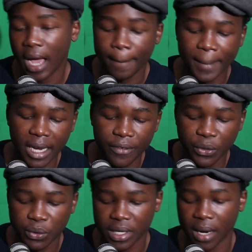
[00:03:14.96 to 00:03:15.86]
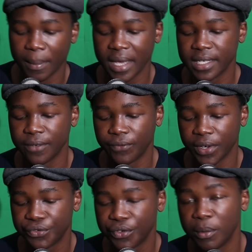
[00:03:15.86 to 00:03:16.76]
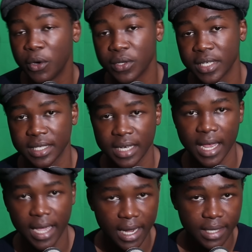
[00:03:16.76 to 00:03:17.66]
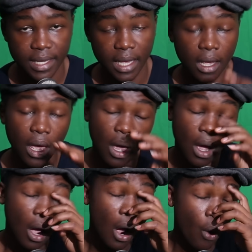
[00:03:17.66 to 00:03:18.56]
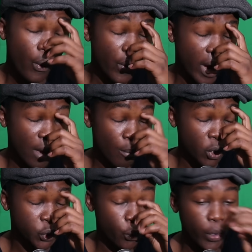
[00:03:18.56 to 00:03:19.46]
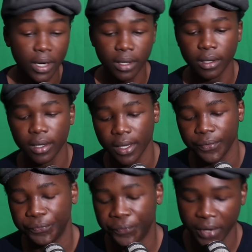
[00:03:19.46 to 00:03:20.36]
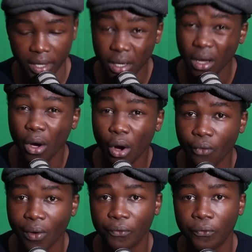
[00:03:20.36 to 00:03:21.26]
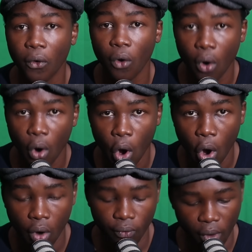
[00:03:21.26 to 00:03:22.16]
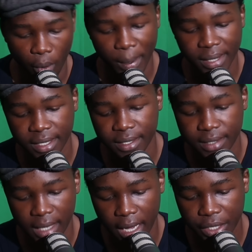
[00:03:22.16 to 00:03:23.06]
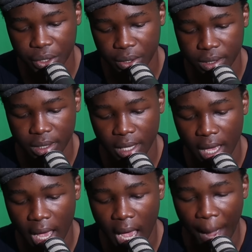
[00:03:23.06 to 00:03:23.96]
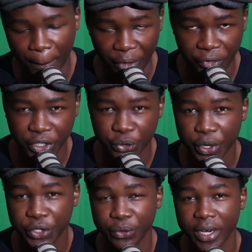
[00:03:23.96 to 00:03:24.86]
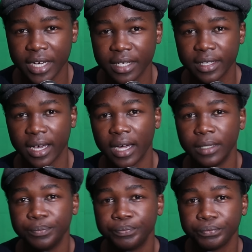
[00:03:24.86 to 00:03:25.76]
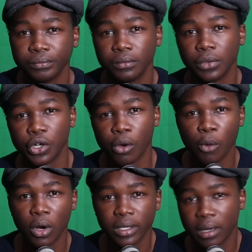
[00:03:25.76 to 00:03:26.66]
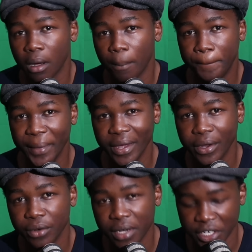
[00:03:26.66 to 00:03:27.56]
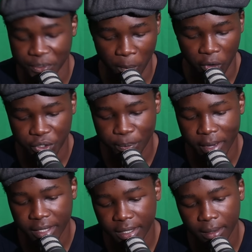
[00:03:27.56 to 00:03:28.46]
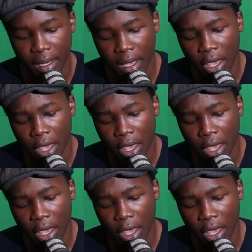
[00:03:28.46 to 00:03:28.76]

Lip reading: I believe it was an amazing victory because yesterday I can say we were able to win 3 over 4 of our betting selections. A perfect way to end the normal period in sports betting.